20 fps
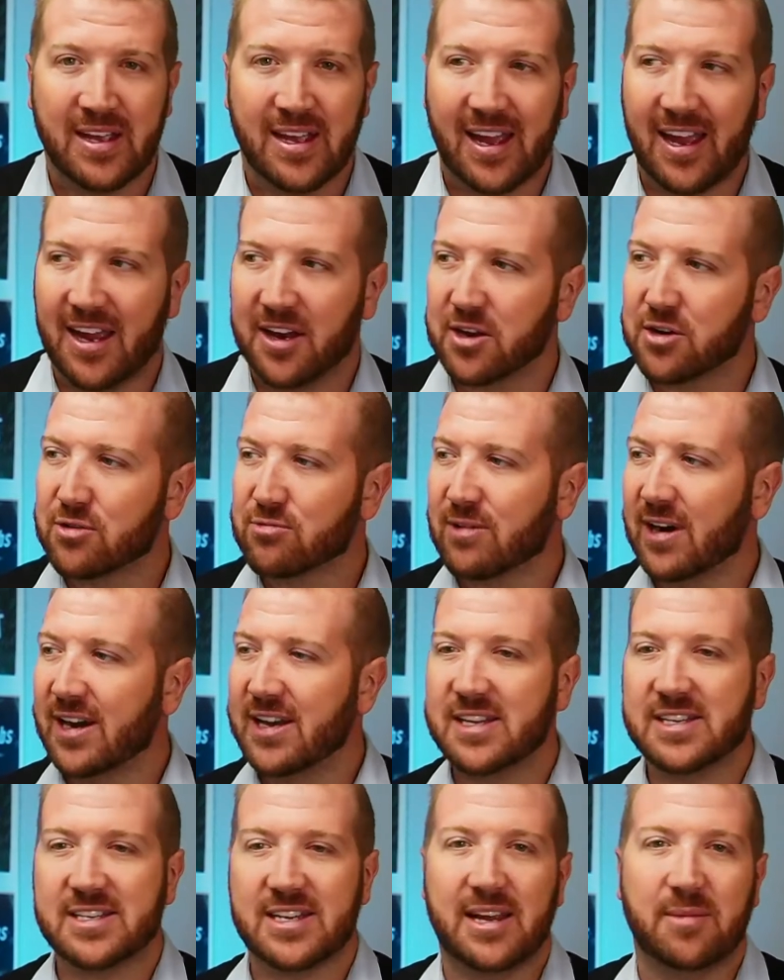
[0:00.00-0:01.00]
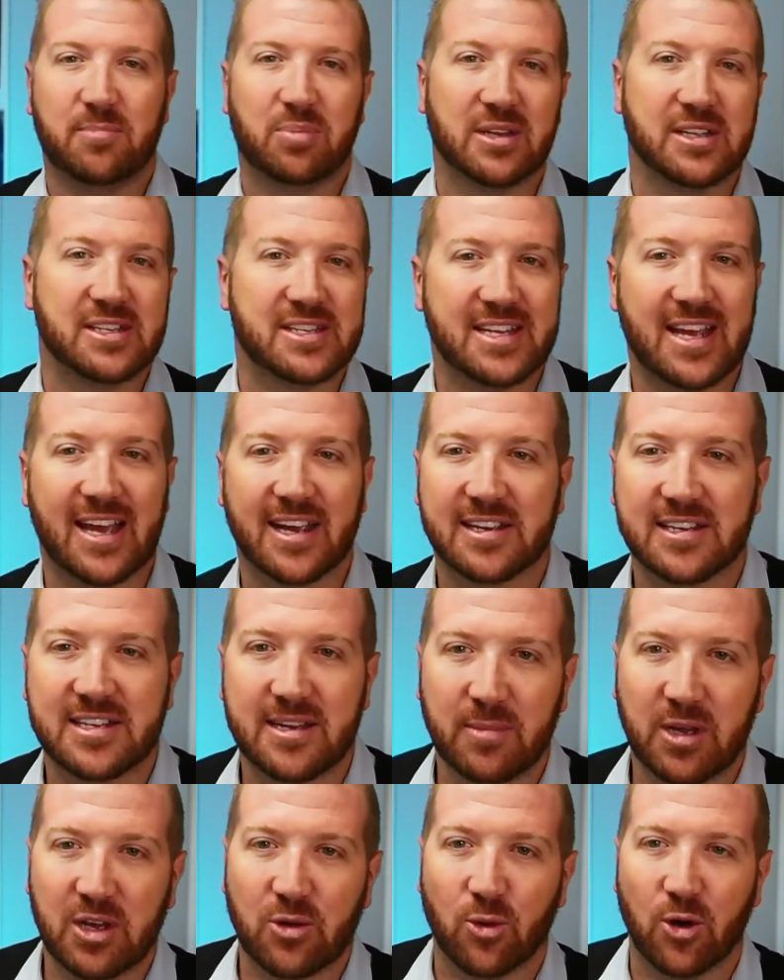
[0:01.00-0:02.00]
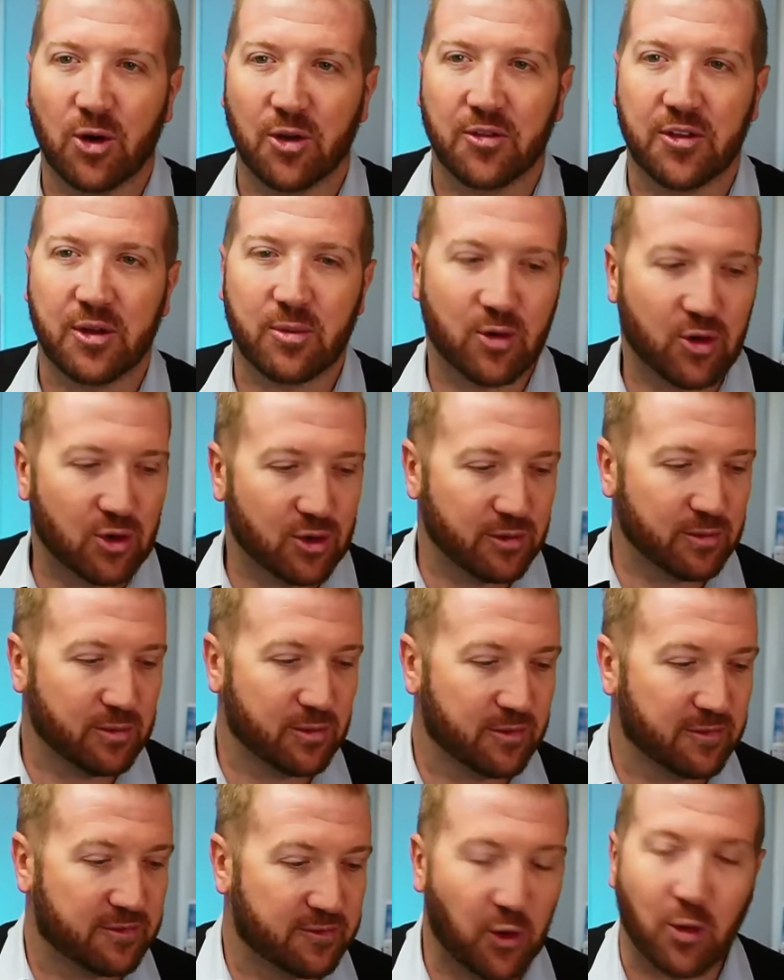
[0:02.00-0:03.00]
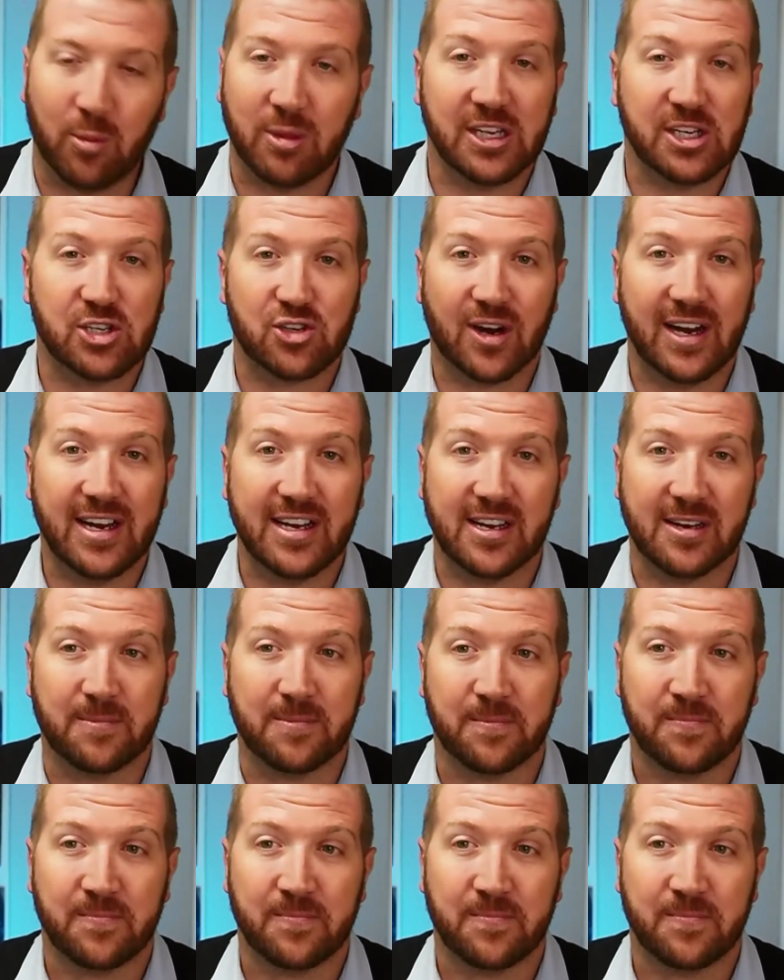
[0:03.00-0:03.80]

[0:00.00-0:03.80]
And a great example is the academic world that we're all formally trained in.